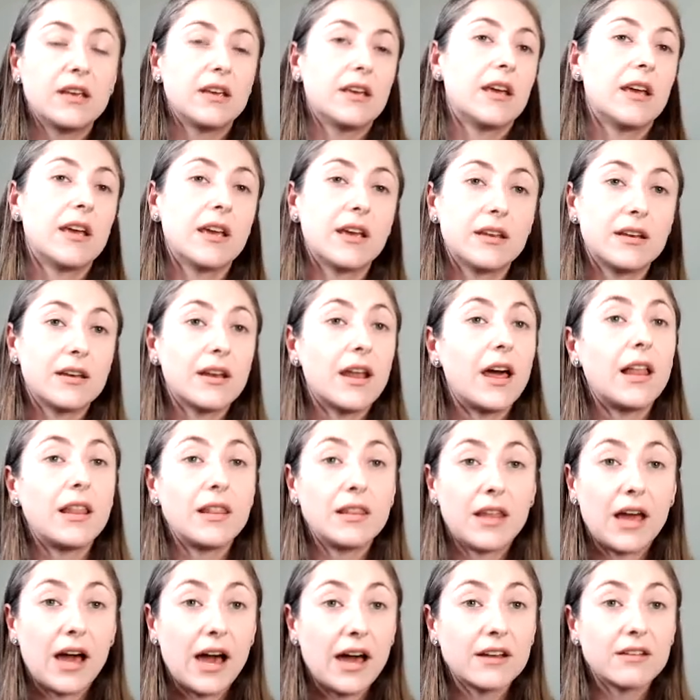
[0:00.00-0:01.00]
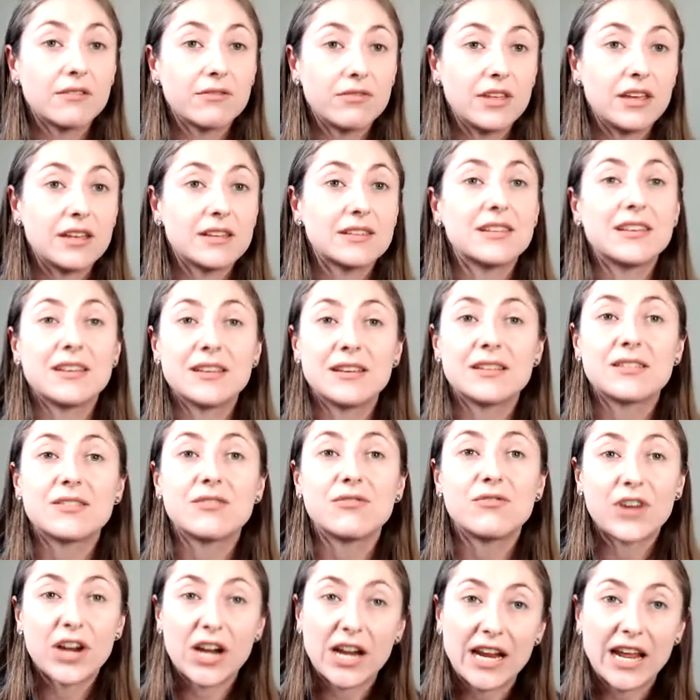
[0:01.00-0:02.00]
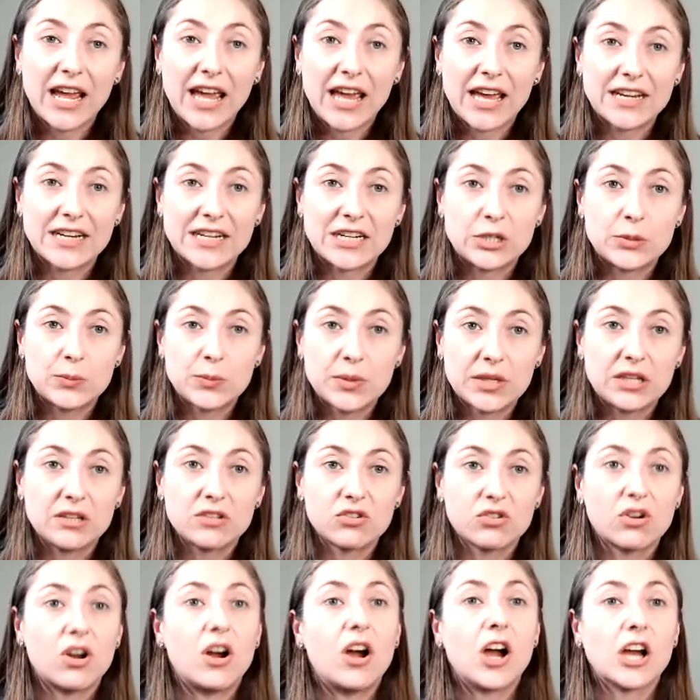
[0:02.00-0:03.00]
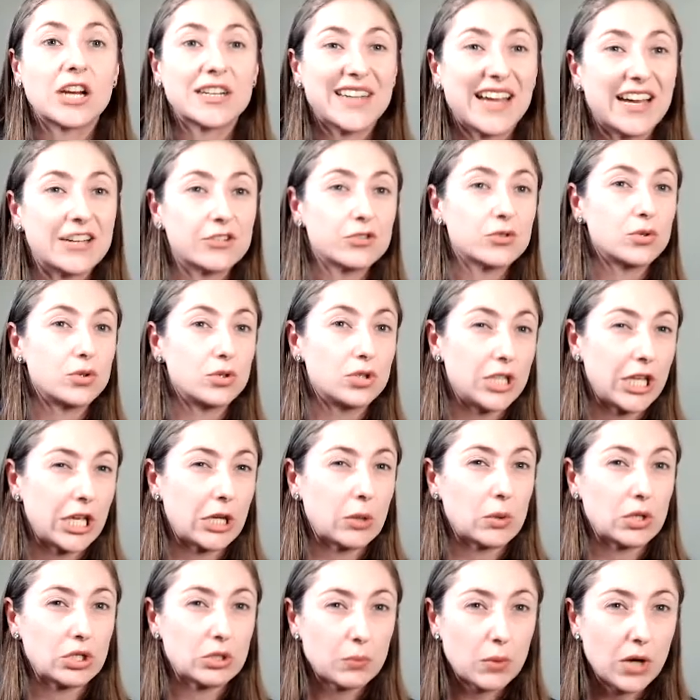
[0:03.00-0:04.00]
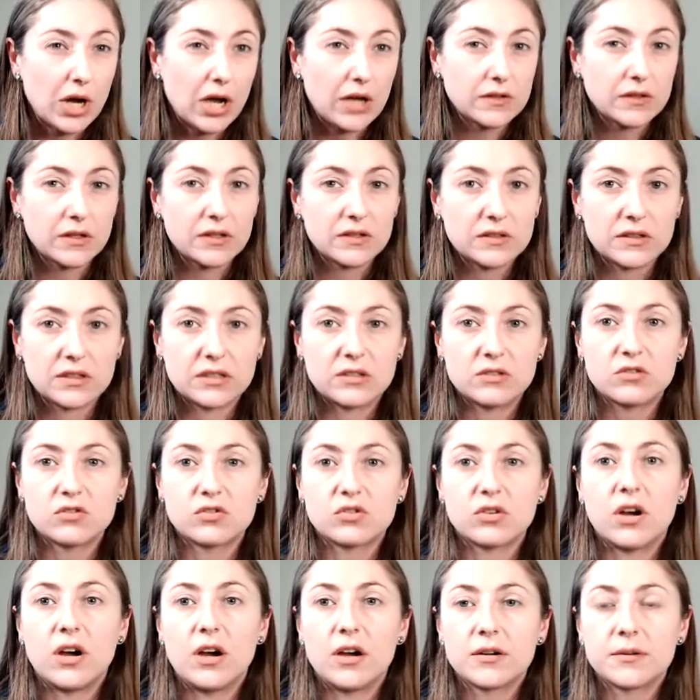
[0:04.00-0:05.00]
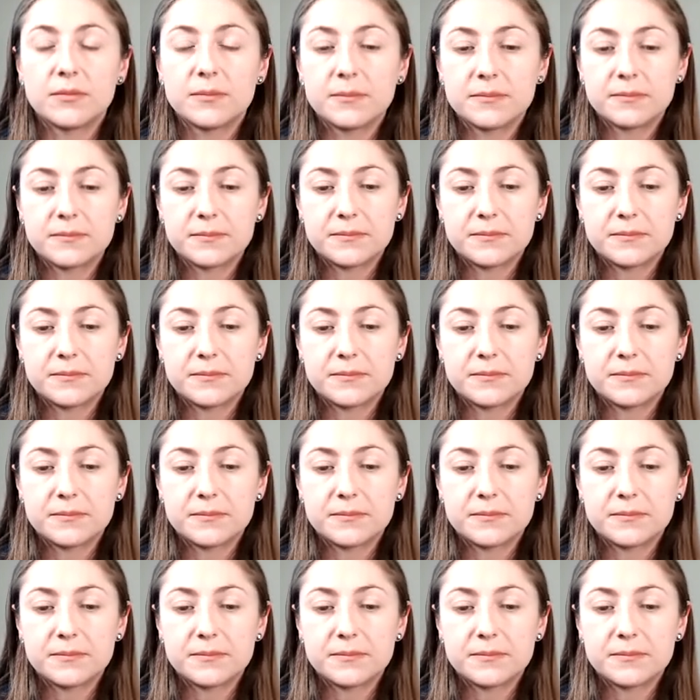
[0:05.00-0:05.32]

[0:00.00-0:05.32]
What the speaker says: And a lot of this is very NLP strong, natural language processing strong.